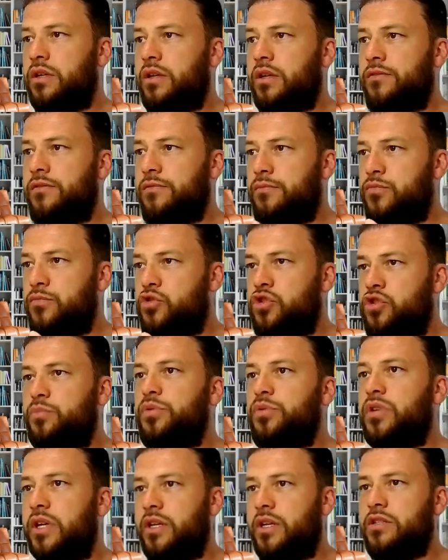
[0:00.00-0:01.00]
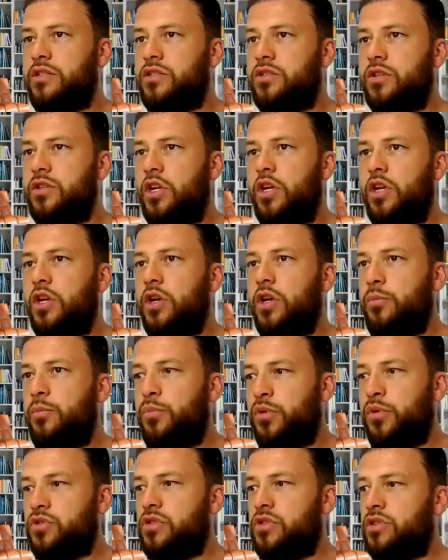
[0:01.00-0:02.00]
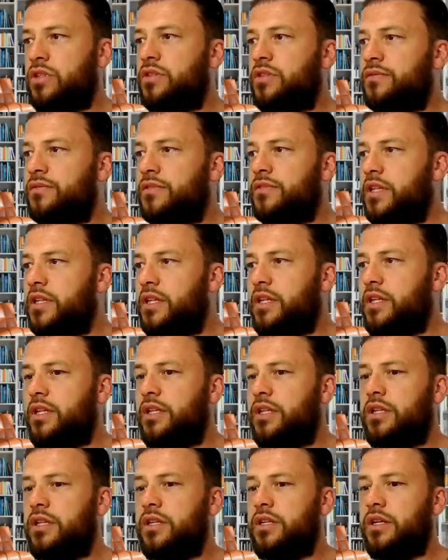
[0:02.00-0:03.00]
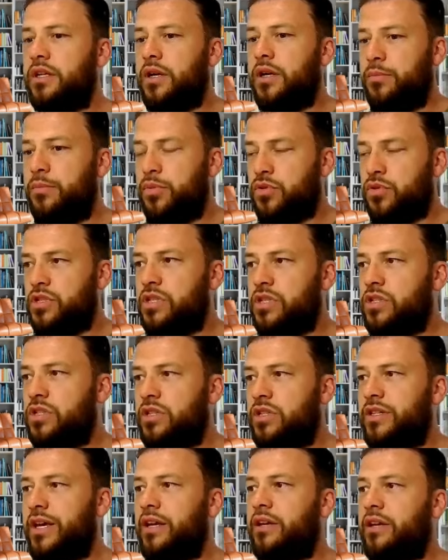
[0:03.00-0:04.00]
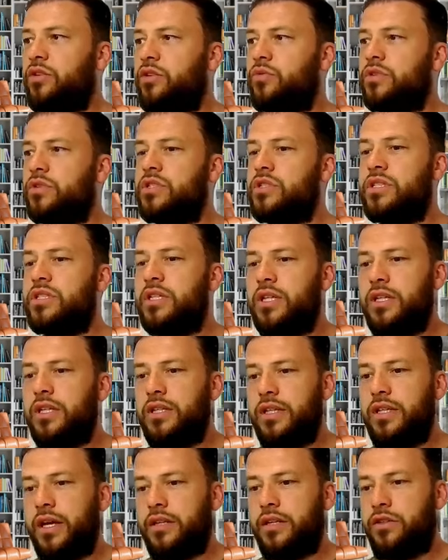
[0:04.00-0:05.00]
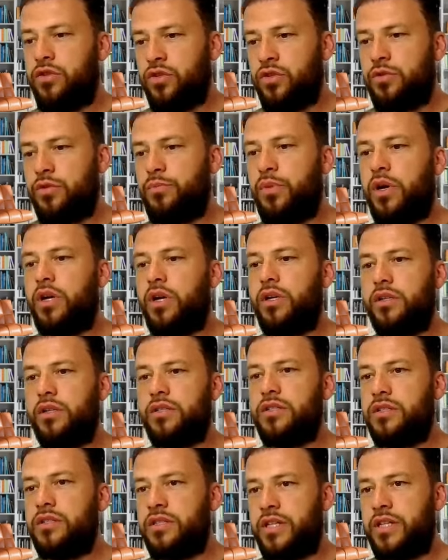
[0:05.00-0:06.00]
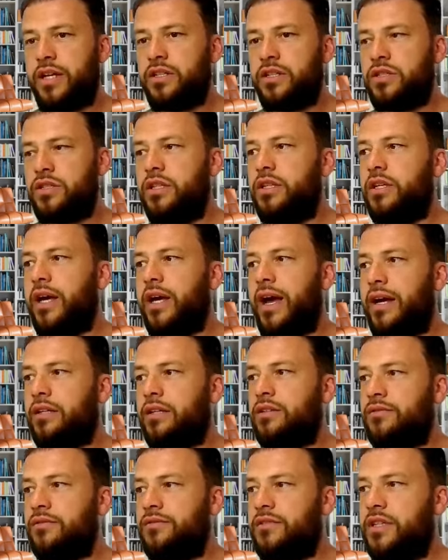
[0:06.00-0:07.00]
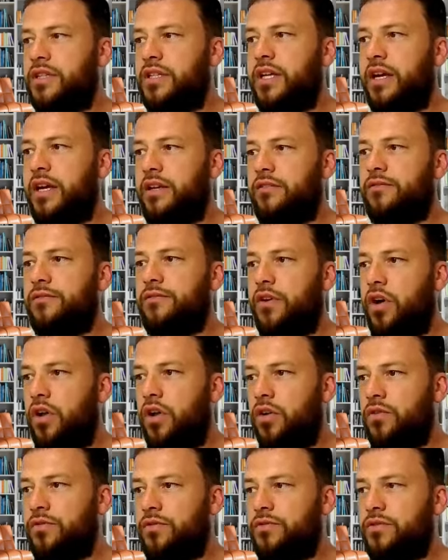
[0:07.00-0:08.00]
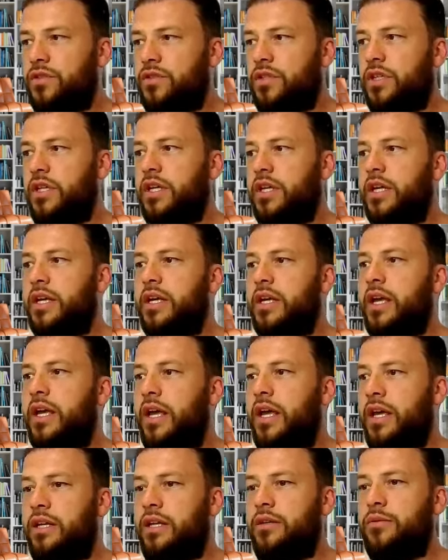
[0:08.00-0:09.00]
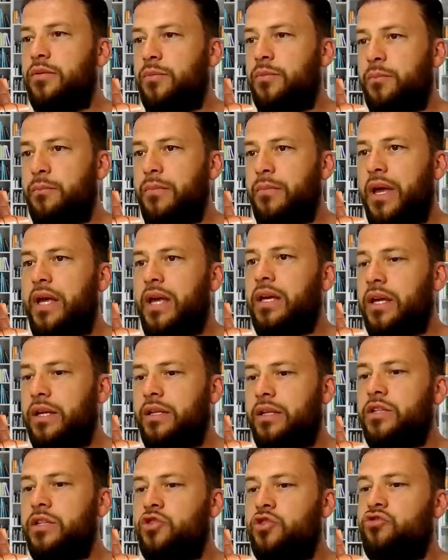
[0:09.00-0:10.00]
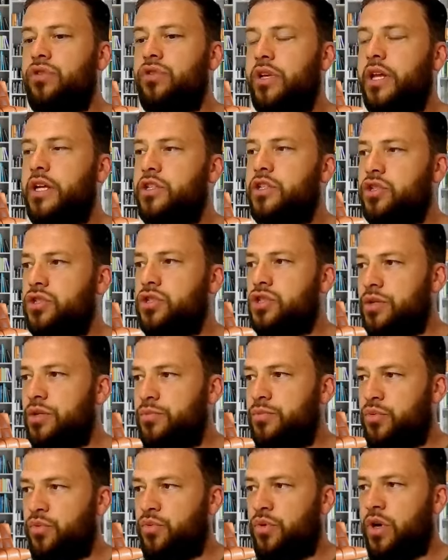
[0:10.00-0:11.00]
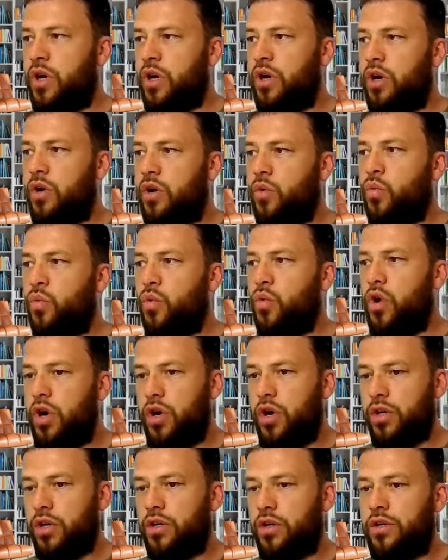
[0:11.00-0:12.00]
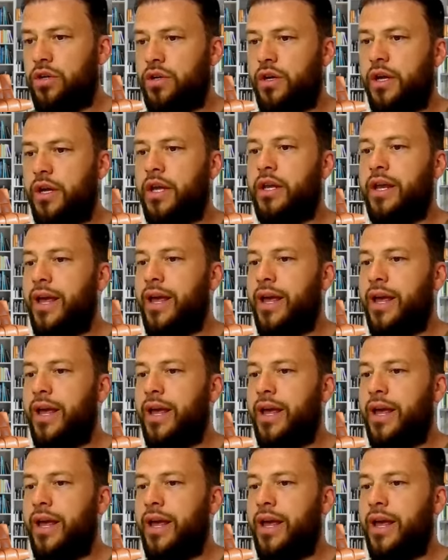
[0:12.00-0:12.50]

if Jupiter is positively positioned there, you will see that your partner is actually actively involved in making this relationship uh, work in a